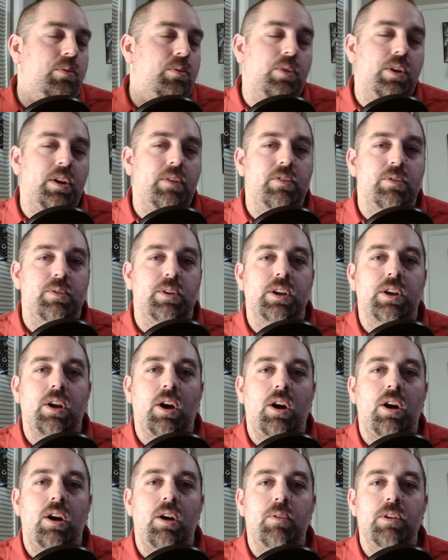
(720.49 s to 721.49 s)
whatever you want to
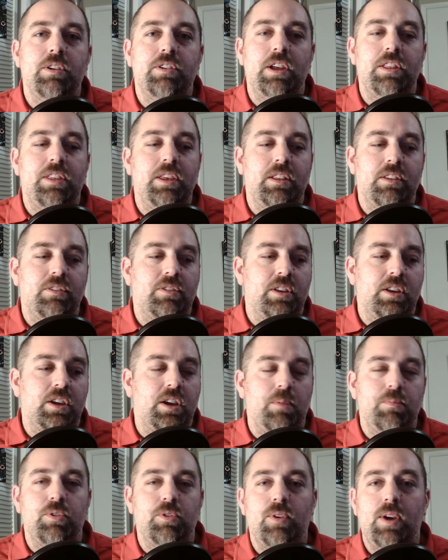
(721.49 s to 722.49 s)
call it, which I think is going to
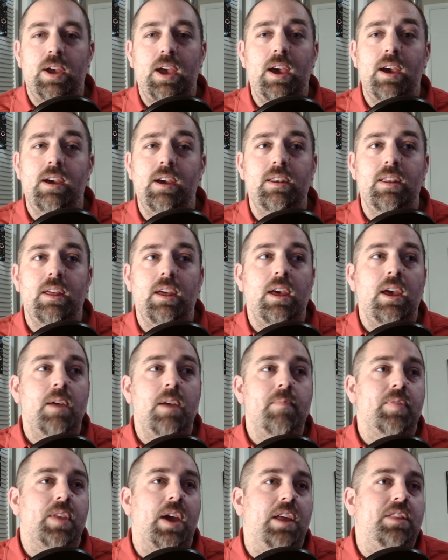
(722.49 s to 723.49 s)
come to a head.
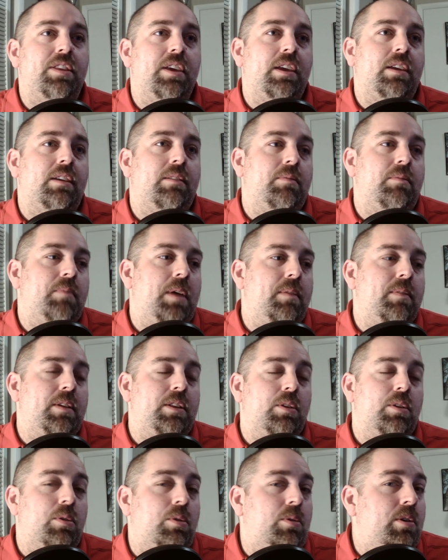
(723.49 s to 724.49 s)
I think maybe
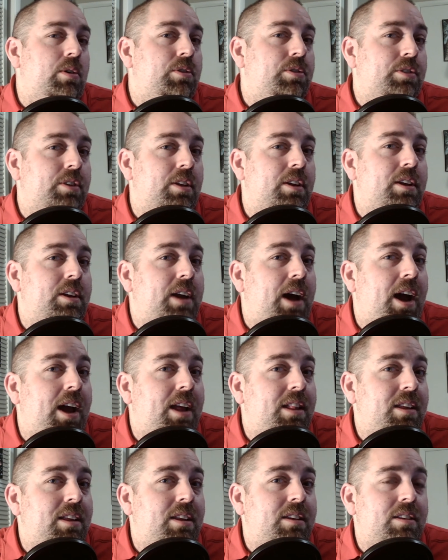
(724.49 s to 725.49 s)
Delores is going to die
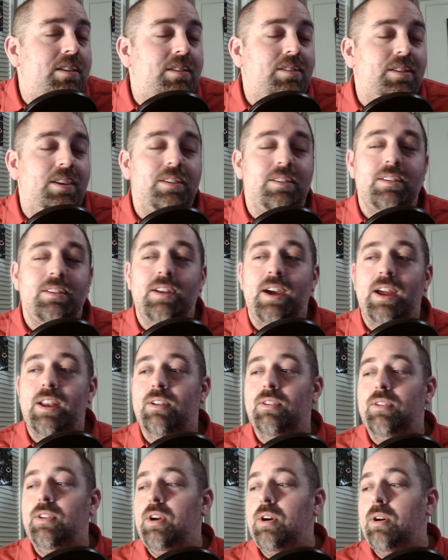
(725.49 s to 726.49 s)
at the end of the season. I
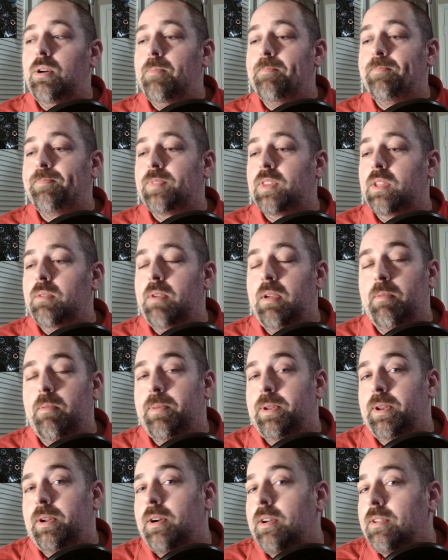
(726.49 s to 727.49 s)
don't know. Maybe
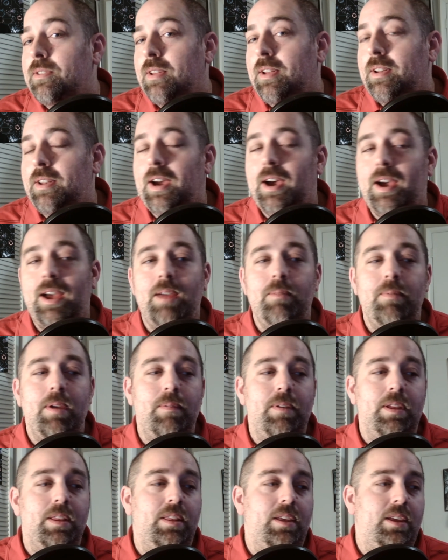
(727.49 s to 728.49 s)
Bernard's going to die.
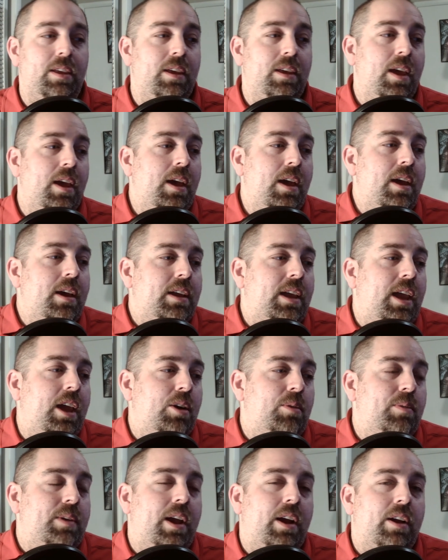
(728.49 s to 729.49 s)
Maybe the
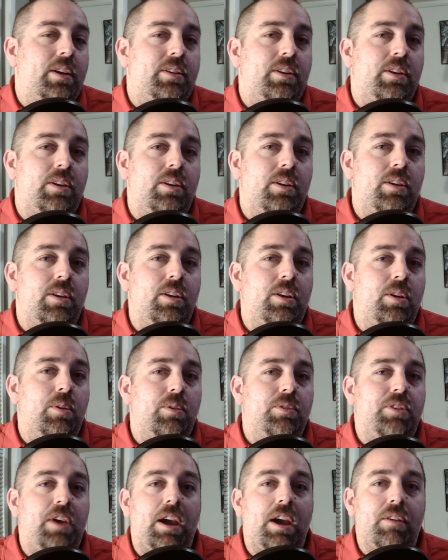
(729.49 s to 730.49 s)
Caleb character, you know,
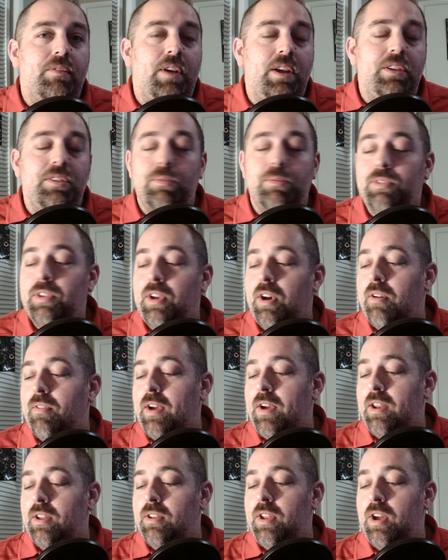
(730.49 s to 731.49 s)
sacrifice himself. I
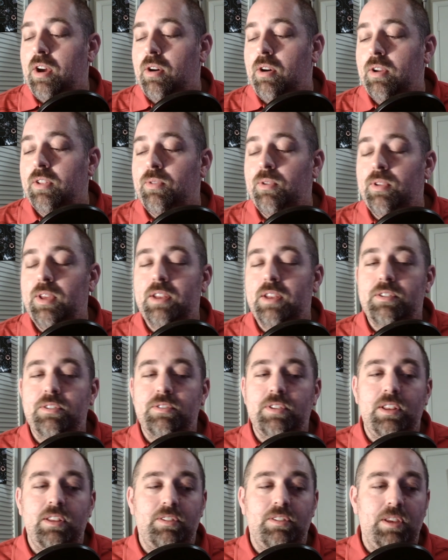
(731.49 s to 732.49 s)
don't know. It's really
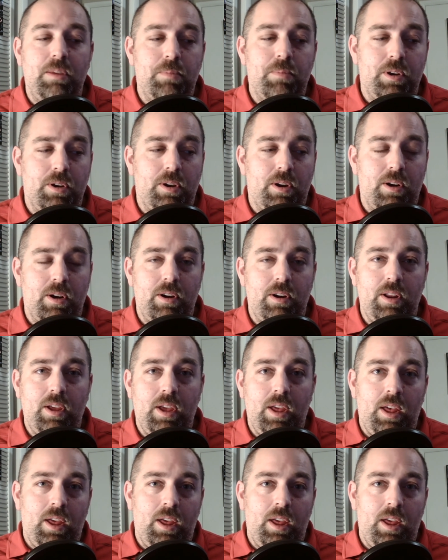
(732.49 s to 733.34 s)
interesting to see Bernard.